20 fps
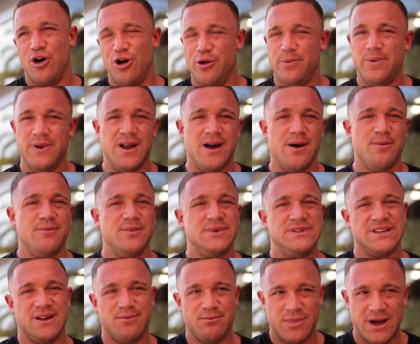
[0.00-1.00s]
open up
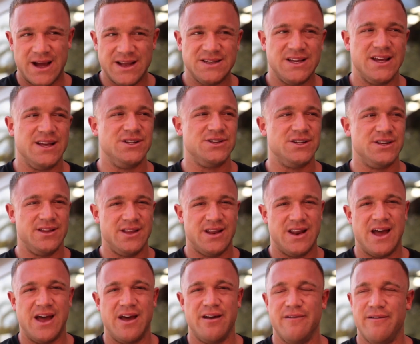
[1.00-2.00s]
some of my tension
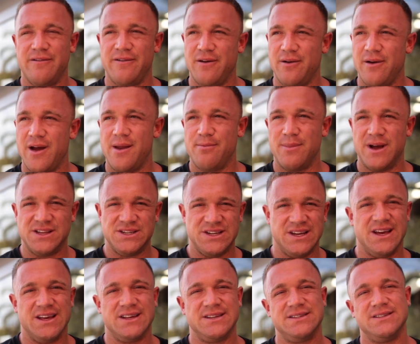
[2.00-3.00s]
that I have around my
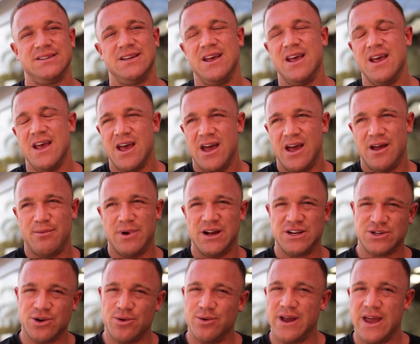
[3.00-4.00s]
chest and
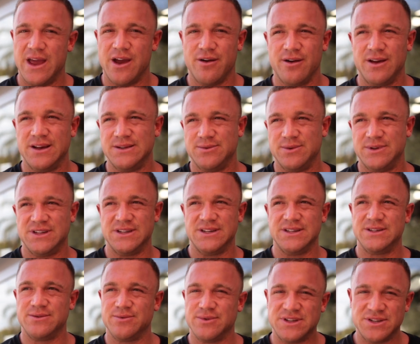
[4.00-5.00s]
my shoulder areas, which
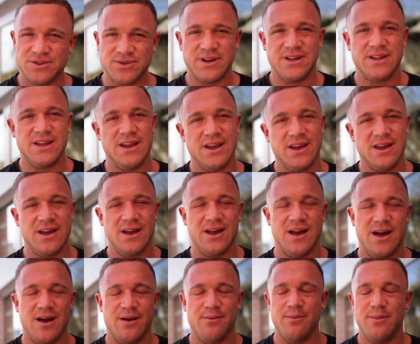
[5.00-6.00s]
is restricting
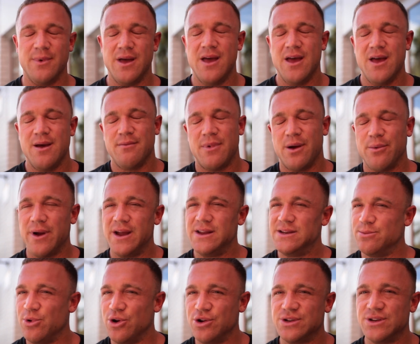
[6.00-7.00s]
my
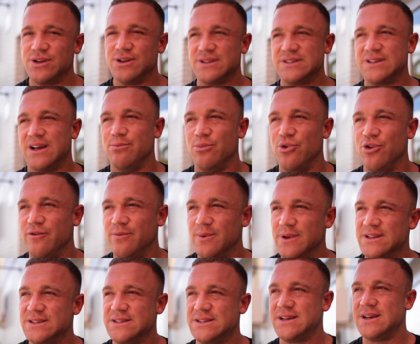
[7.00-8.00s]
range of motion on some
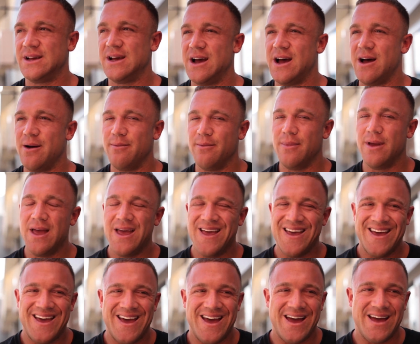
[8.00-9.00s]
movements
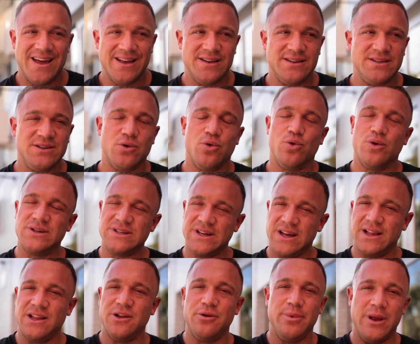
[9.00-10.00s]
and
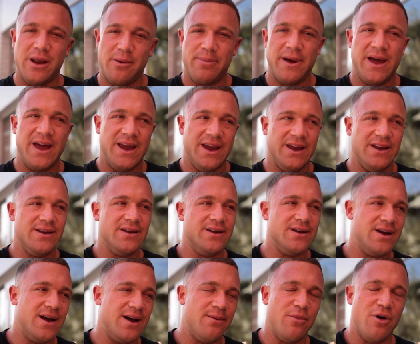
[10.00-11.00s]
causing a little bit of pain
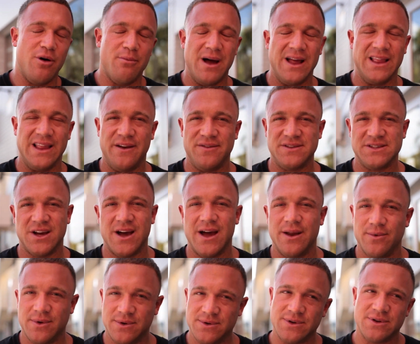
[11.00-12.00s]
on my left
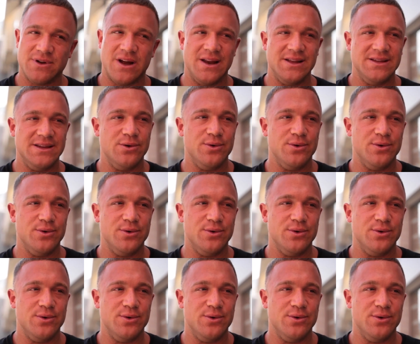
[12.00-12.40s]
side, which we're trying to